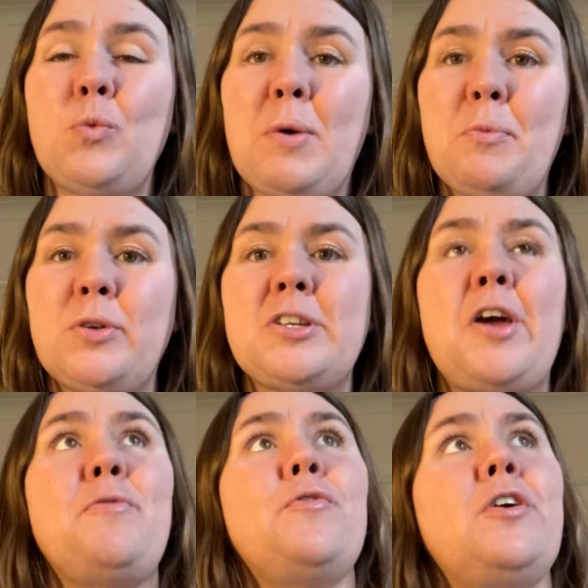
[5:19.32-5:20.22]
one more
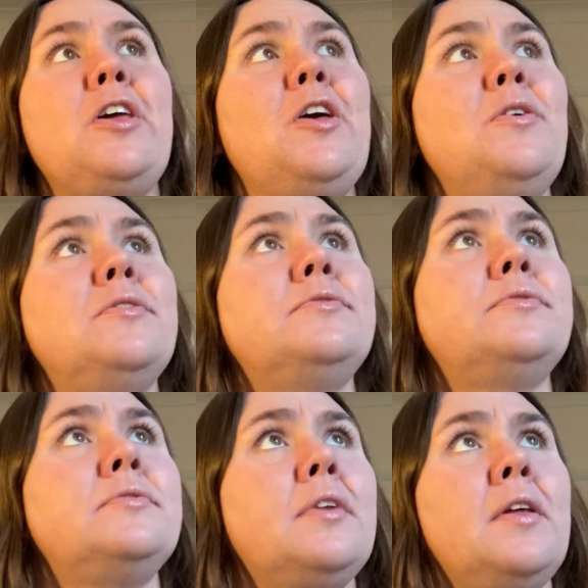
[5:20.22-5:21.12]
time for you.
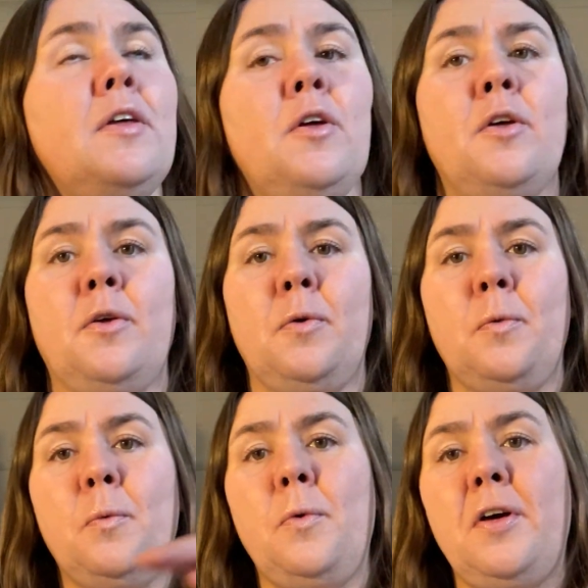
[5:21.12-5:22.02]

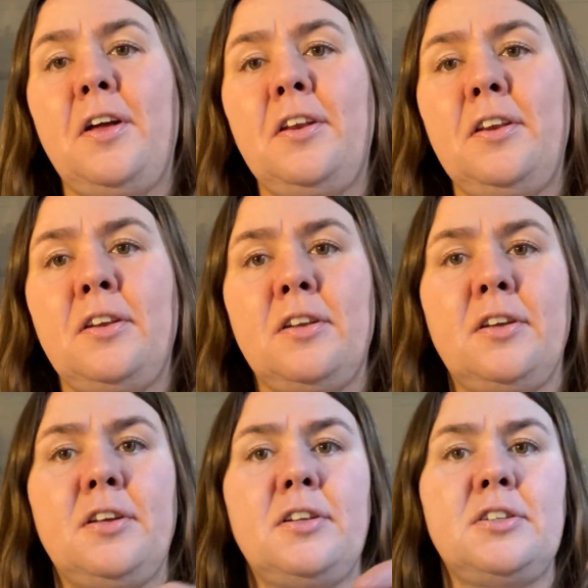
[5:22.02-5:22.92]
1,
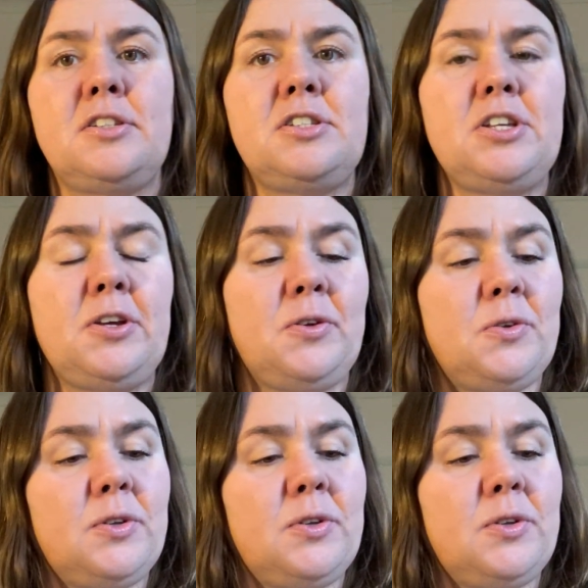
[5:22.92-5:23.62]
2.